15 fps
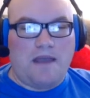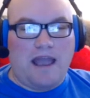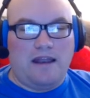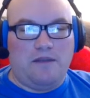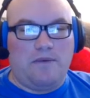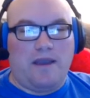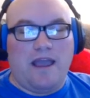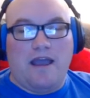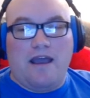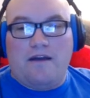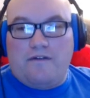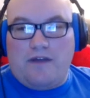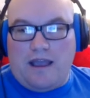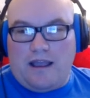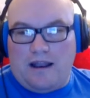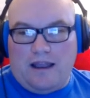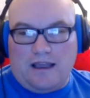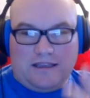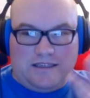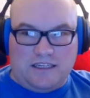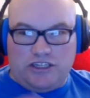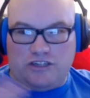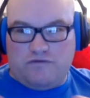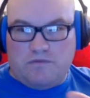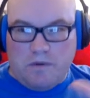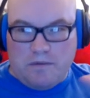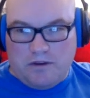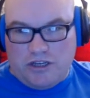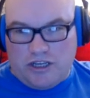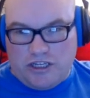anyway, like I said, just
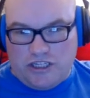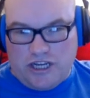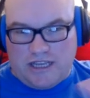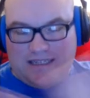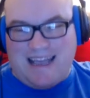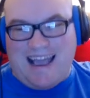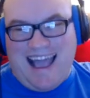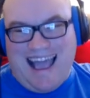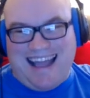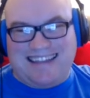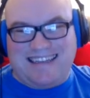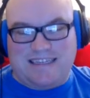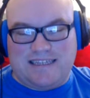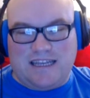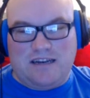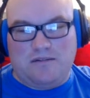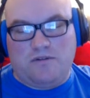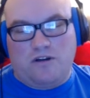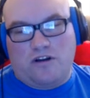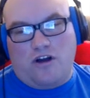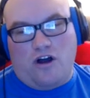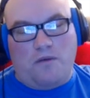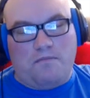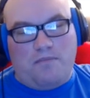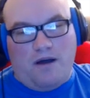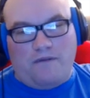remember you can check us out at Dis Kingdom dot com,